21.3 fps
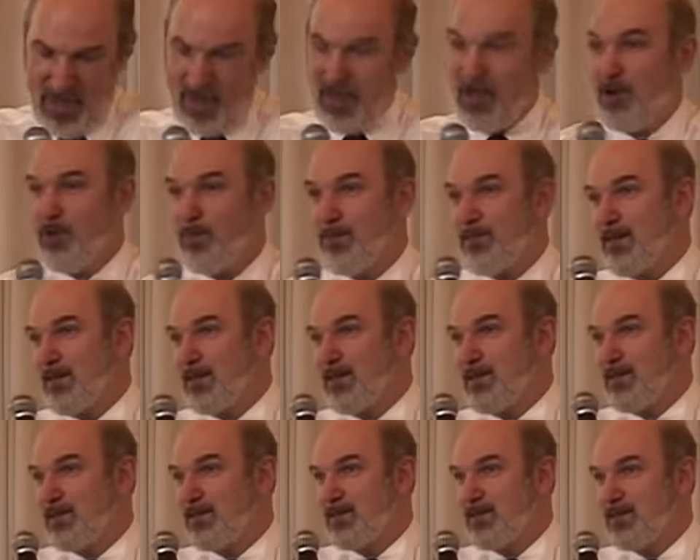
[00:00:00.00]
I hope that
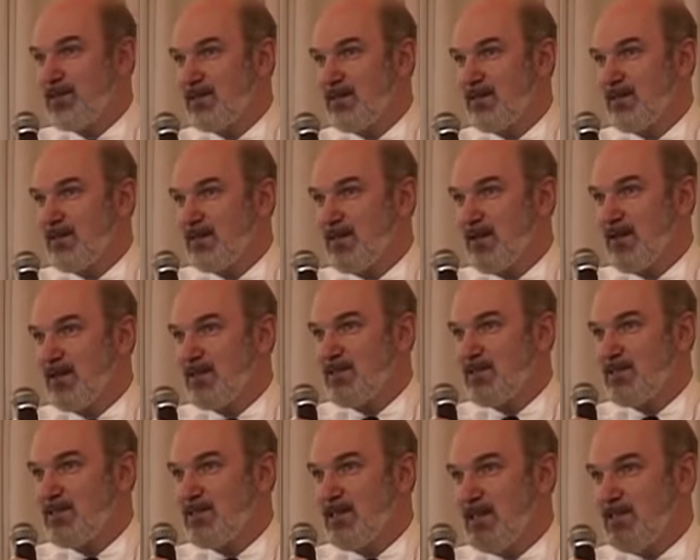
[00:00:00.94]
this
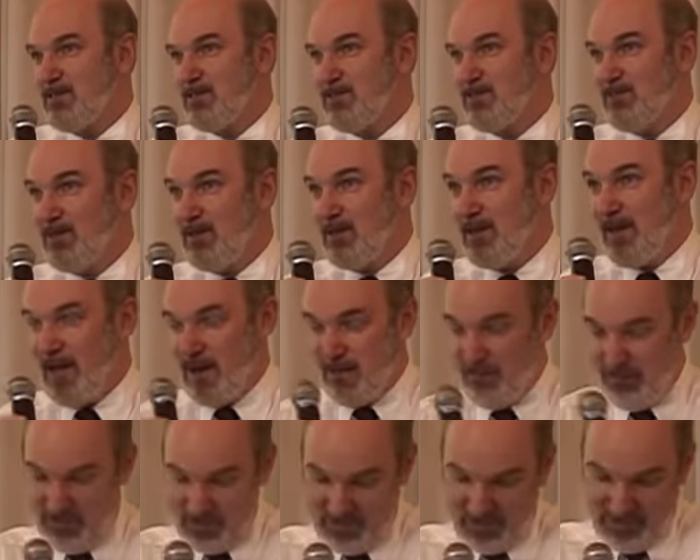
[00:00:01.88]
consultation will
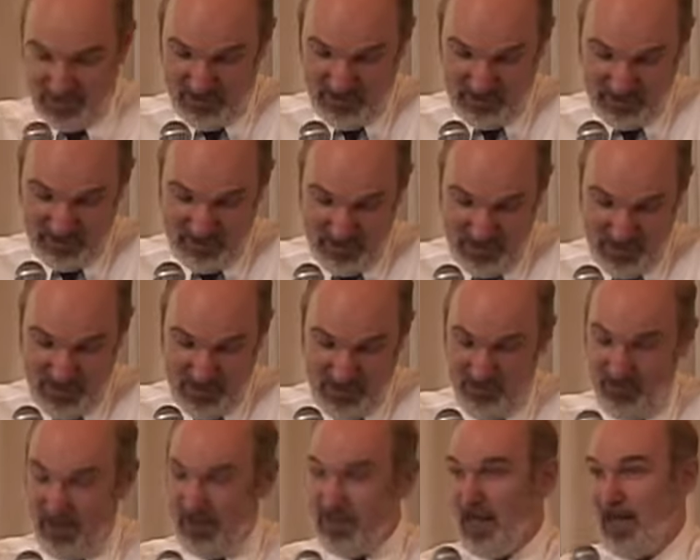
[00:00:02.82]
help us a lot,
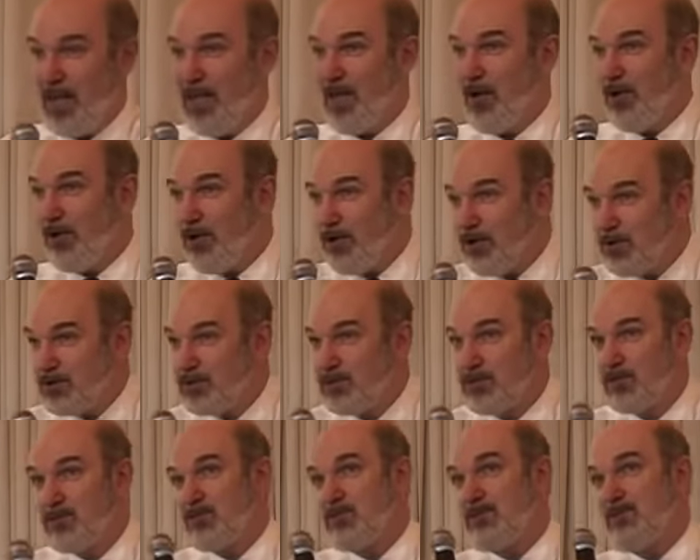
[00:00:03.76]
but I
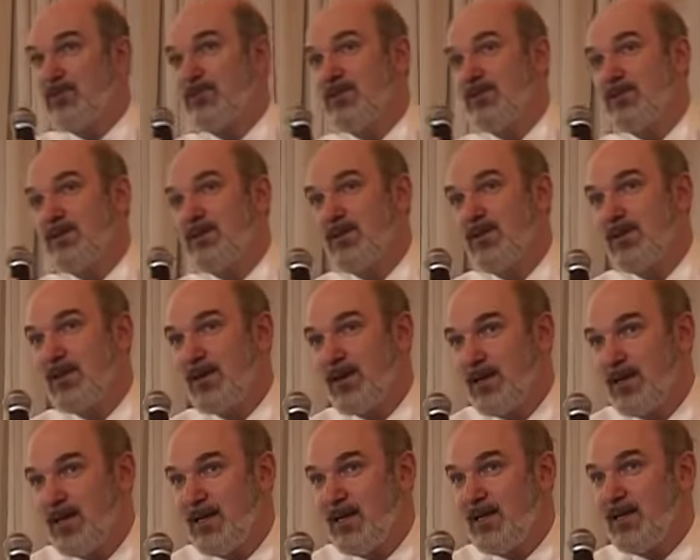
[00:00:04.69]
urge you
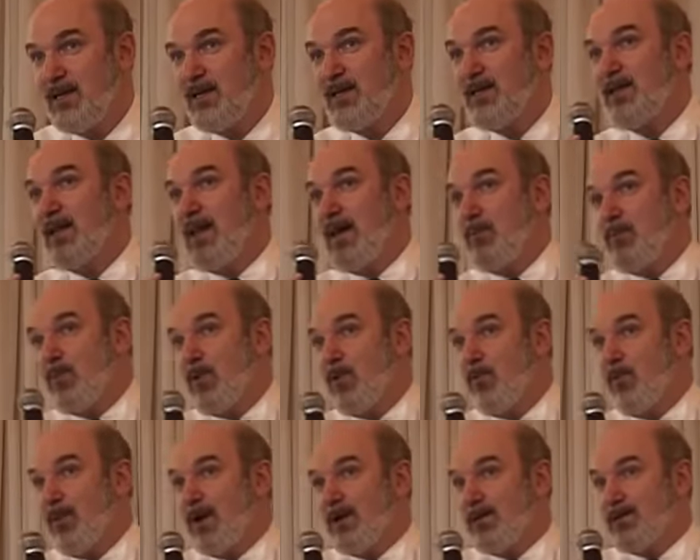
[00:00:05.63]
really, number
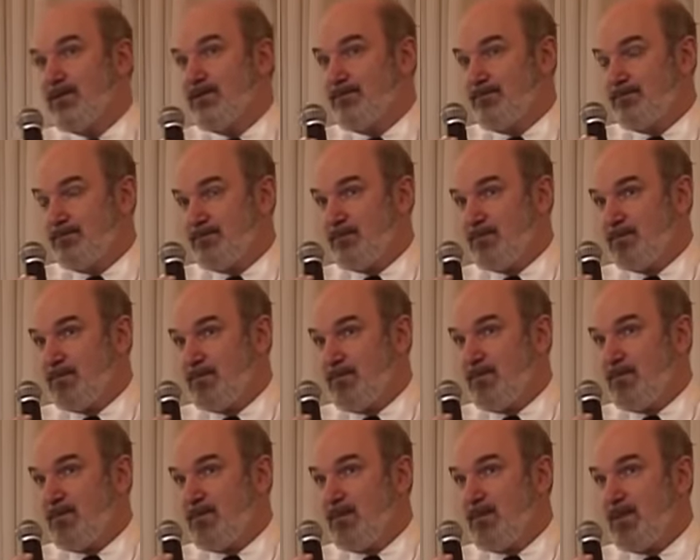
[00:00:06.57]
one,
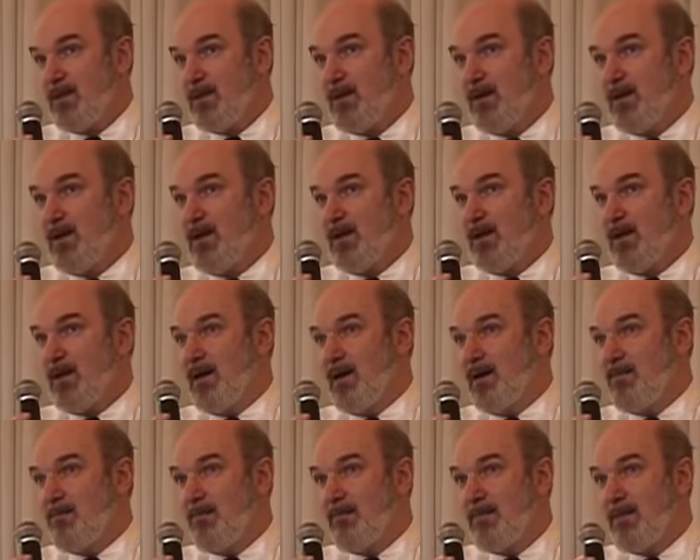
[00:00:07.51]

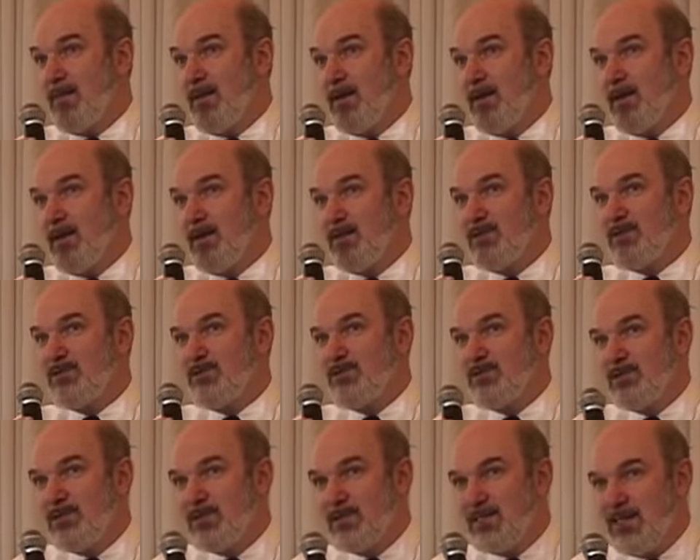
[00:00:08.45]

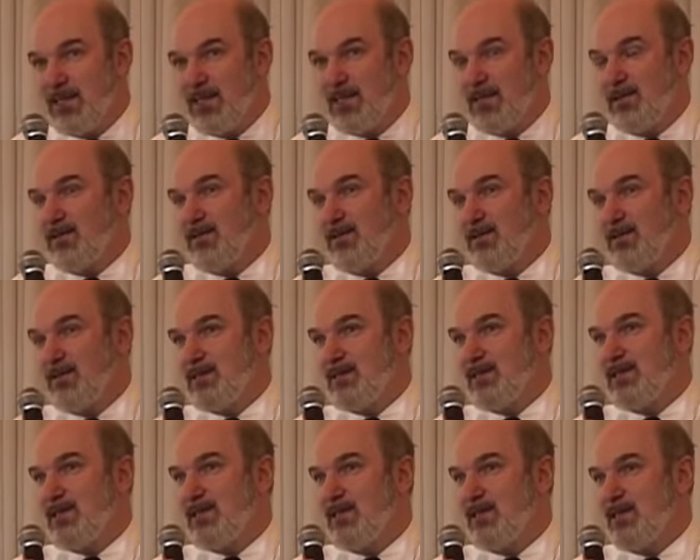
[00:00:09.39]
to see
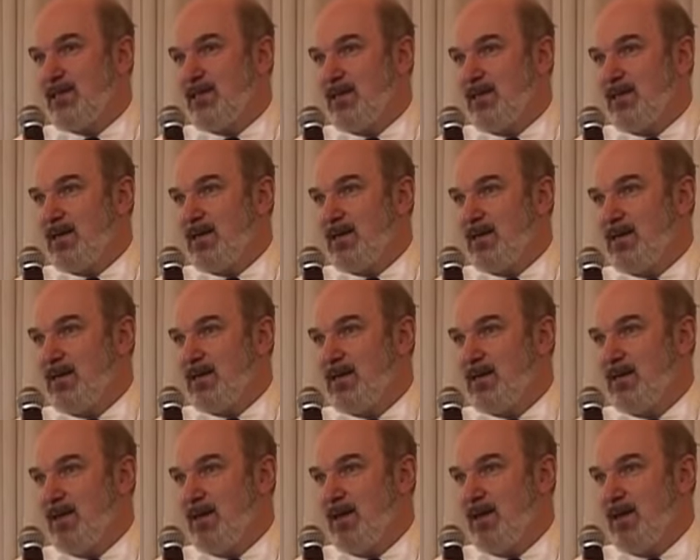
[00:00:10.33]
TEE